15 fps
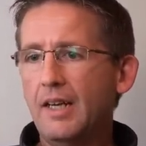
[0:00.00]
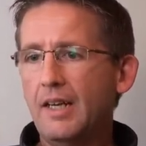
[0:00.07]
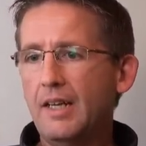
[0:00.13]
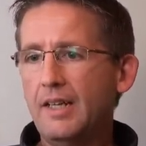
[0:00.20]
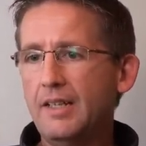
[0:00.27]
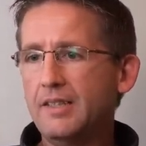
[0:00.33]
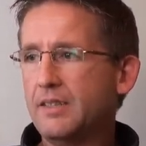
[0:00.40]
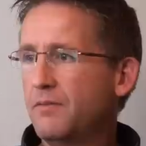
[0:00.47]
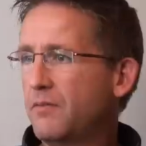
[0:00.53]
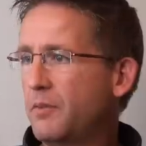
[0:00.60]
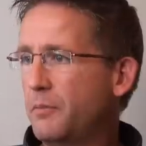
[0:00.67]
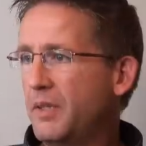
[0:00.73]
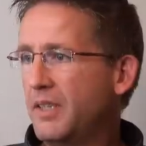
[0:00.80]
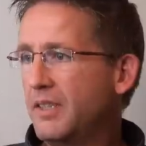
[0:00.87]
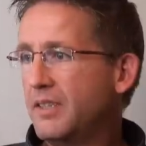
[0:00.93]
It isn't for
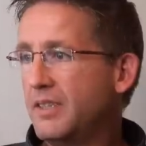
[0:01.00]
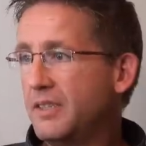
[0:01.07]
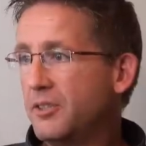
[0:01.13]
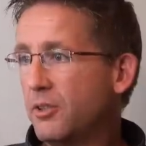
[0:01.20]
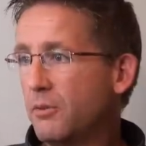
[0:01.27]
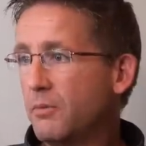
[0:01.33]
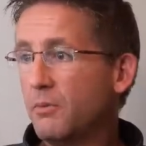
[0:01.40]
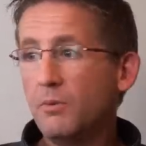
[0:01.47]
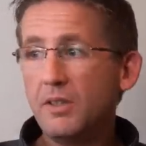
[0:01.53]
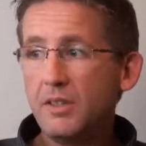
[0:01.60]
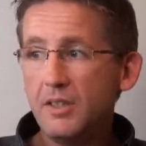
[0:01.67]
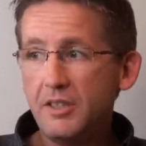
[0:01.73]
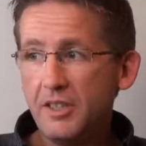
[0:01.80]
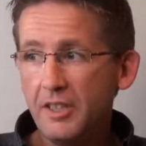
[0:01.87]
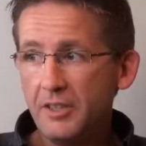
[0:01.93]
me to determine what
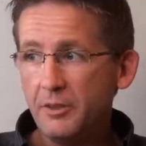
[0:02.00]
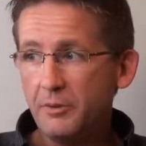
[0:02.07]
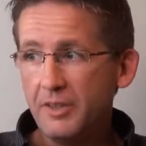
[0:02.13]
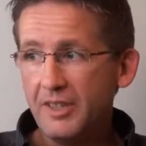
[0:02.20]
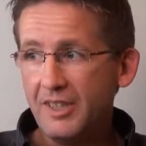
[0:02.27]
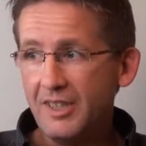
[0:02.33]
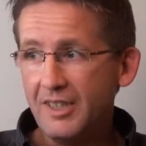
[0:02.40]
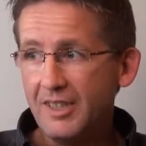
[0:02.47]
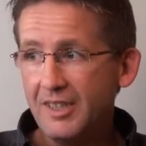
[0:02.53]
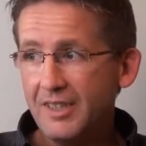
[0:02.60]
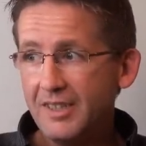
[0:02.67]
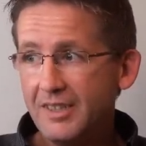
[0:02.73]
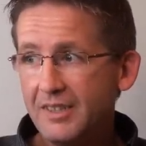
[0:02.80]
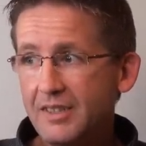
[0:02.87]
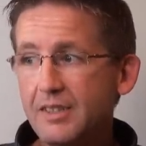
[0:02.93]
the genuine need
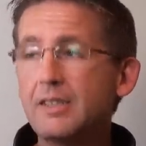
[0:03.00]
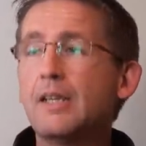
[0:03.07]
is.